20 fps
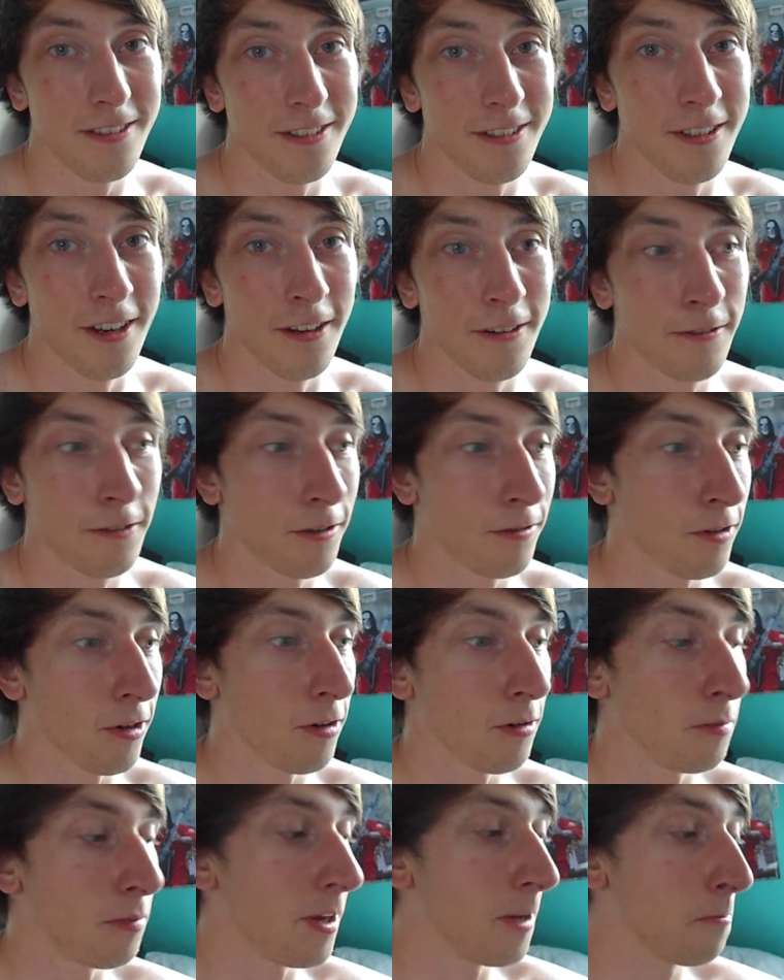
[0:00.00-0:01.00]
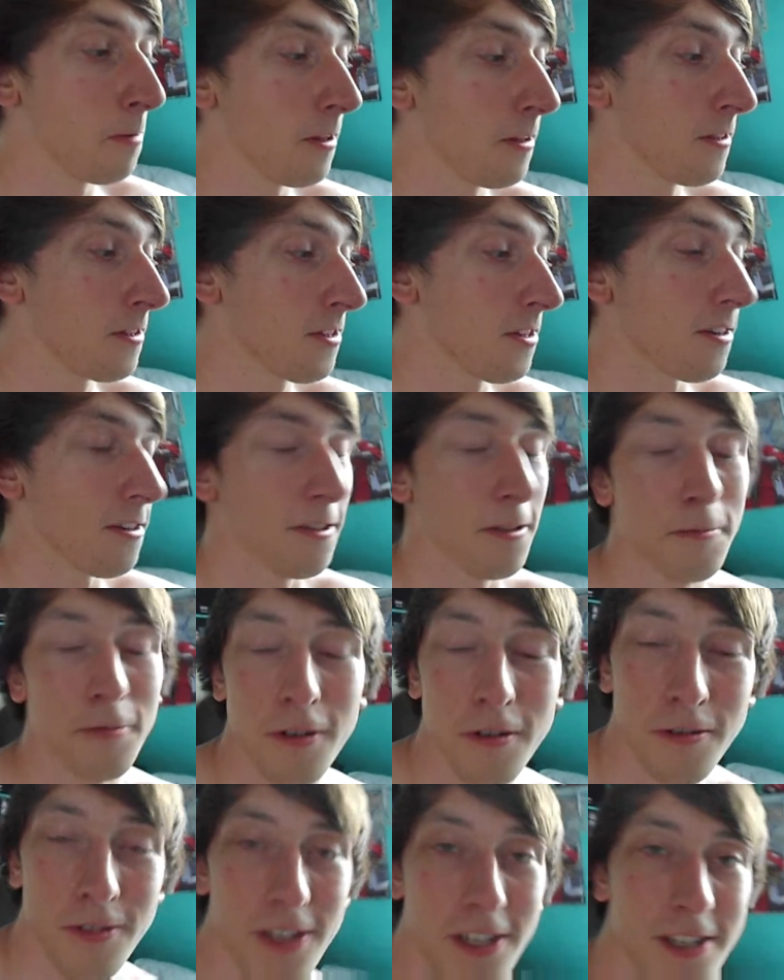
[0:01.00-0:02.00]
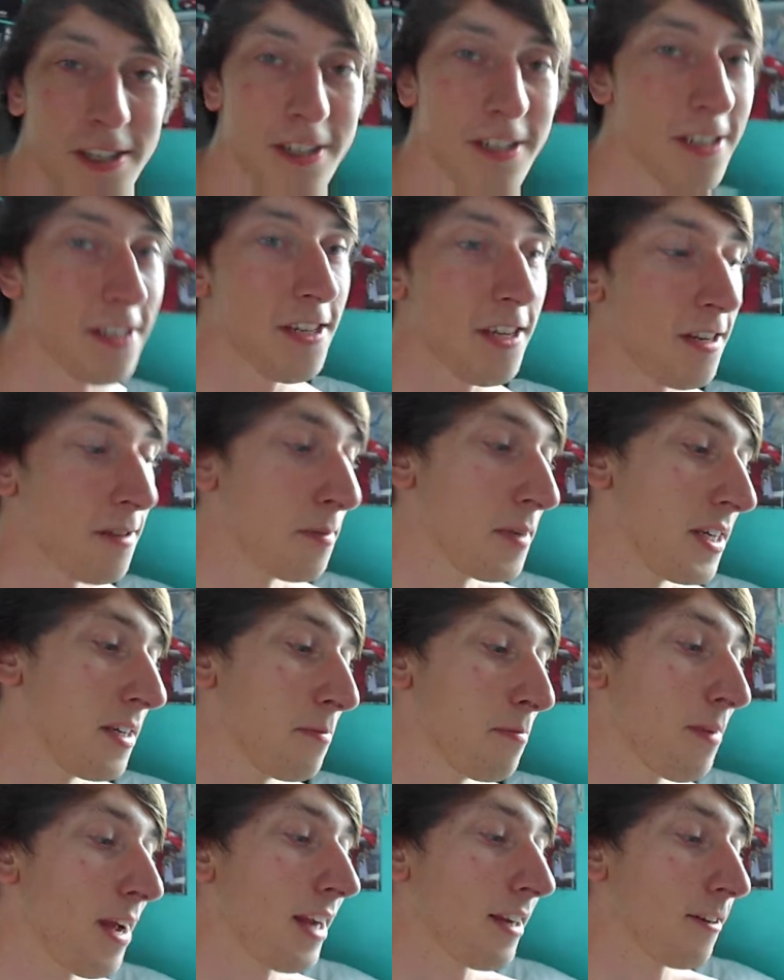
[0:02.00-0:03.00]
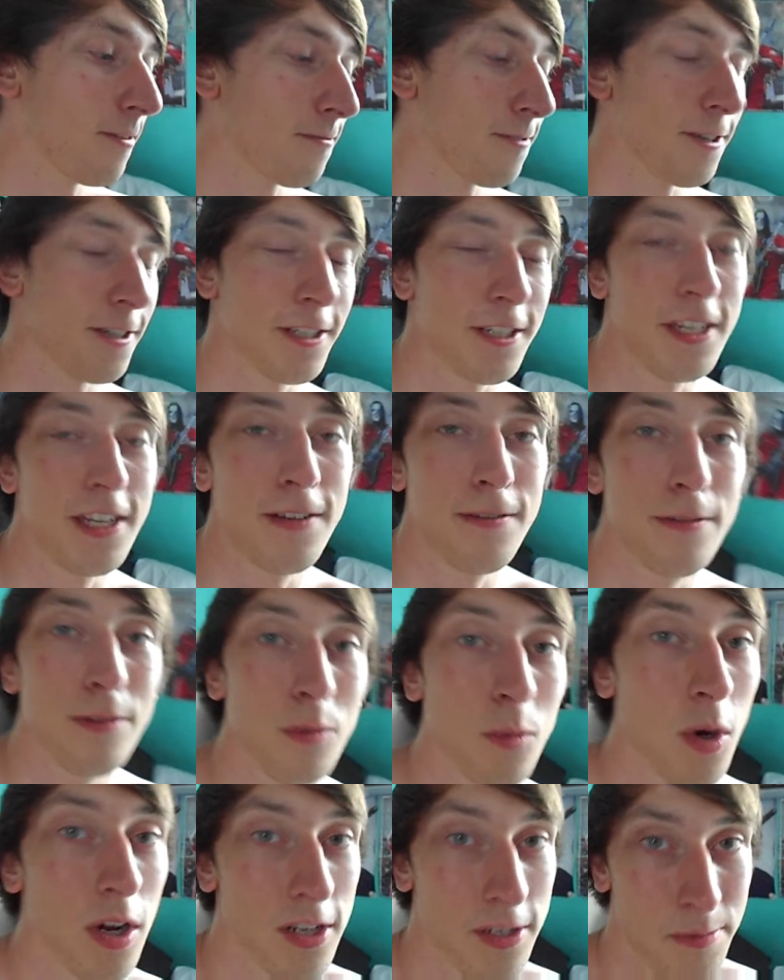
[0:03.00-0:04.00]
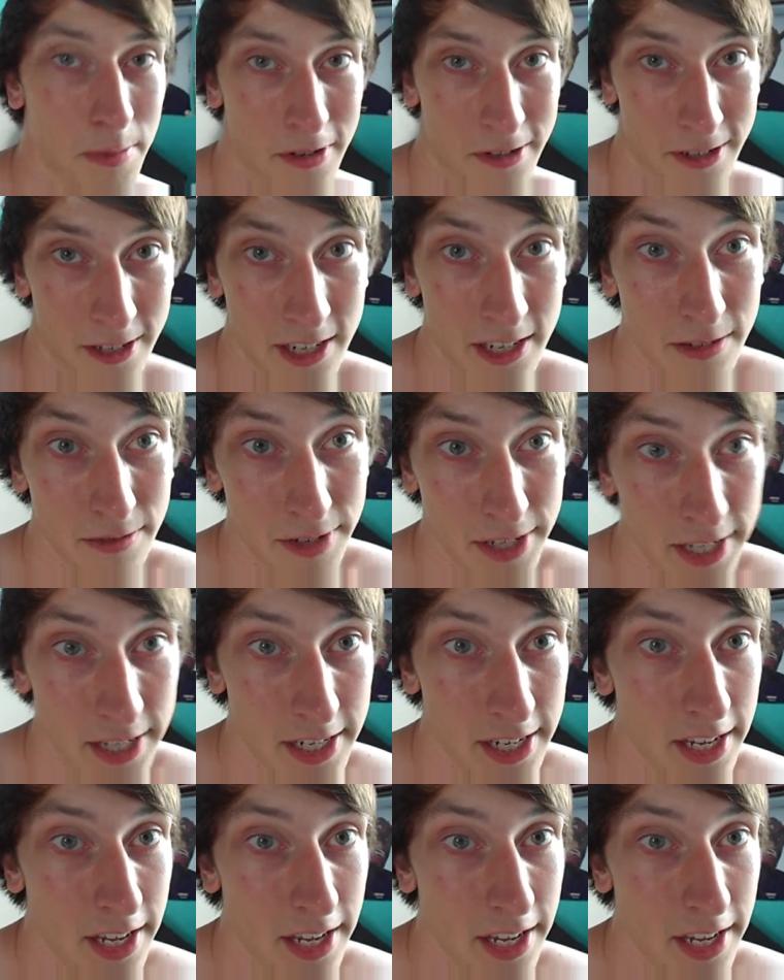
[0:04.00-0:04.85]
You know, if you've got a blip at the start of the process, it's going to be magnified and even worse by the end of it.